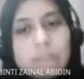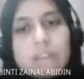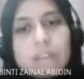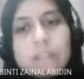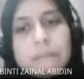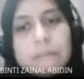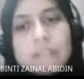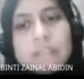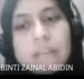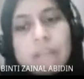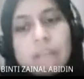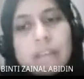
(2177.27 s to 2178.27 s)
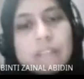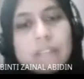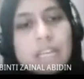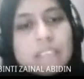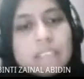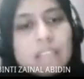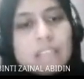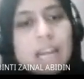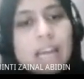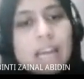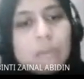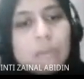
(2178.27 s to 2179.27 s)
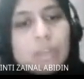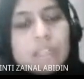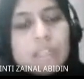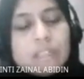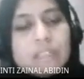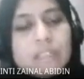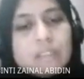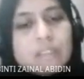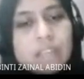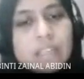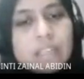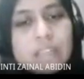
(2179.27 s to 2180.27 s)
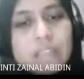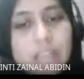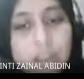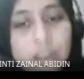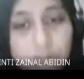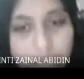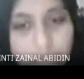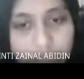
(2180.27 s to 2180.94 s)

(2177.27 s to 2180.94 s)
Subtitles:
represented by the dash line with a triangle arrowhead.